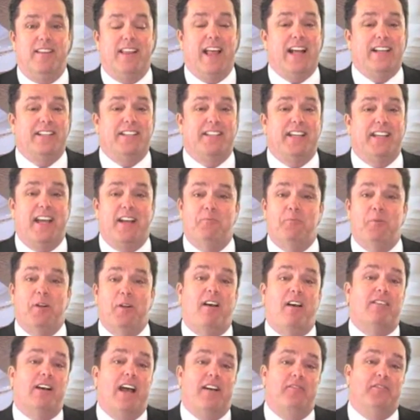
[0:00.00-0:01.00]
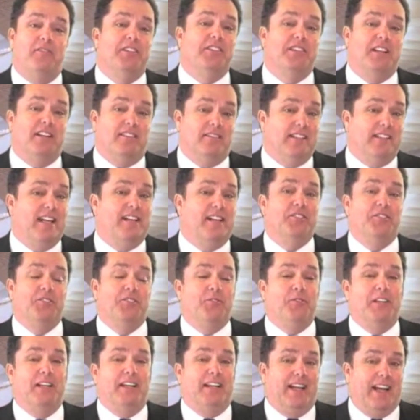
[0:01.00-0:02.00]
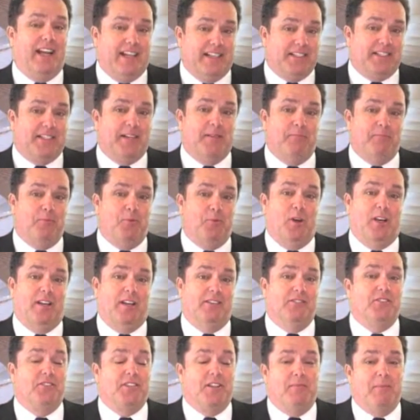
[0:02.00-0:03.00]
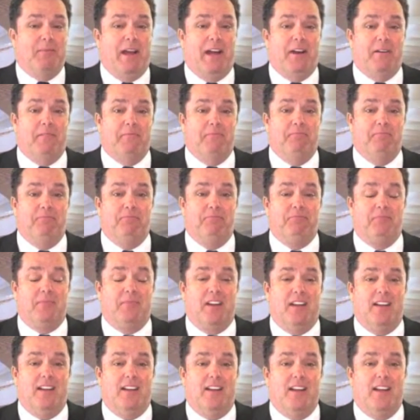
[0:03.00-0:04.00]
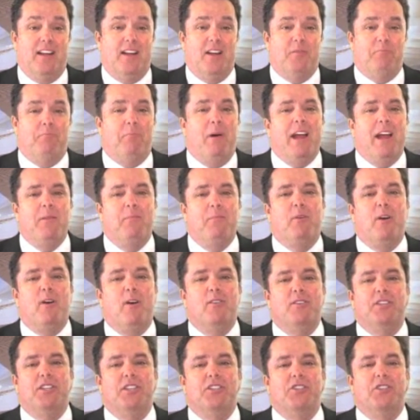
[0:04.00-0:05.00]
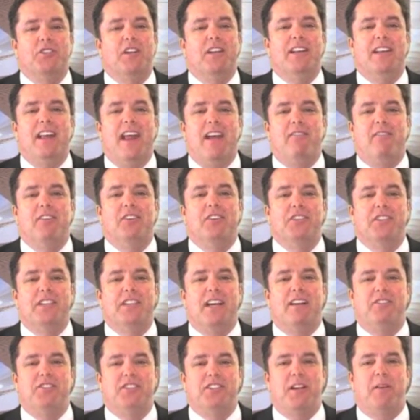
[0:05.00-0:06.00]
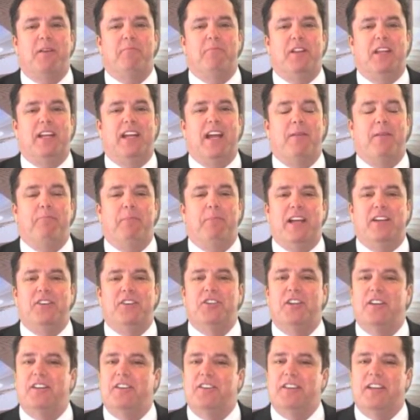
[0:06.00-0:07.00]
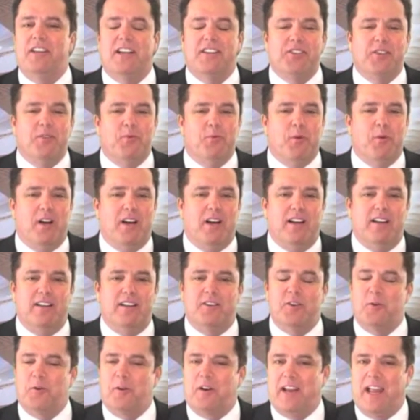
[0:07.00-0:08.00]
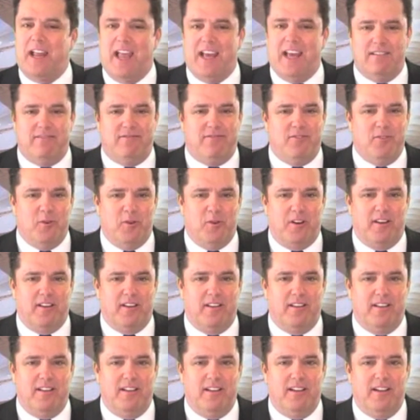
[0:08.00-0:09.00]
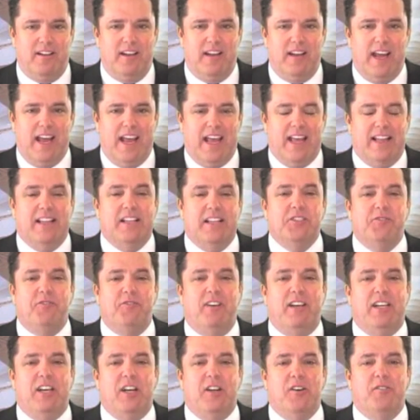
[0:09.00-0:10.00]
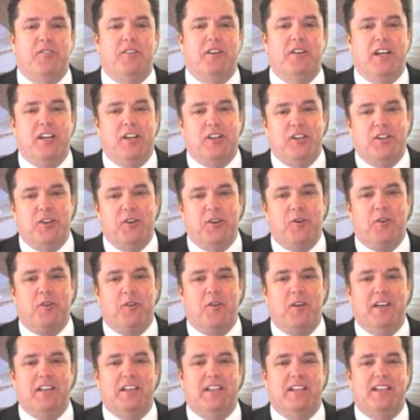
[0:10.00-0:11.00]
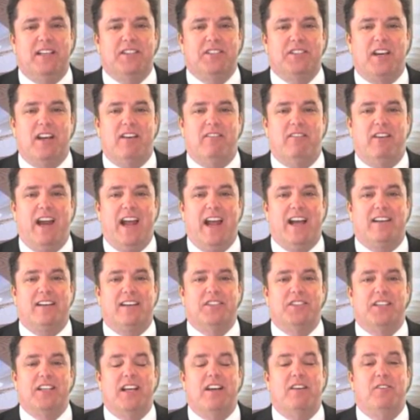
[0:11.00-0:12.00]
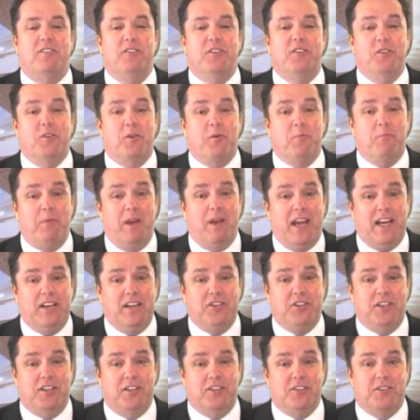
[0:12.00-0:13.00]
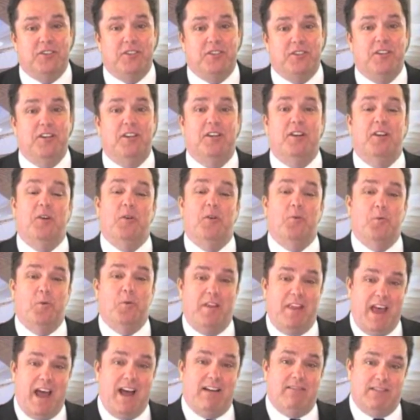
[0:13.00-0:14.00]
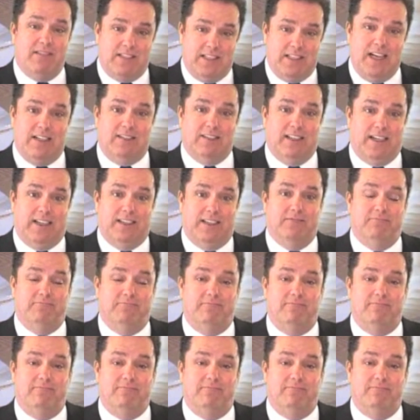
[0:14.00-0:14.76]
That said, we all have to sell dentistry at some point, somehow. My approach is to never sell something a patient doesn't want or can't afford. In this video, you're going to discover how to sell your patients without selling.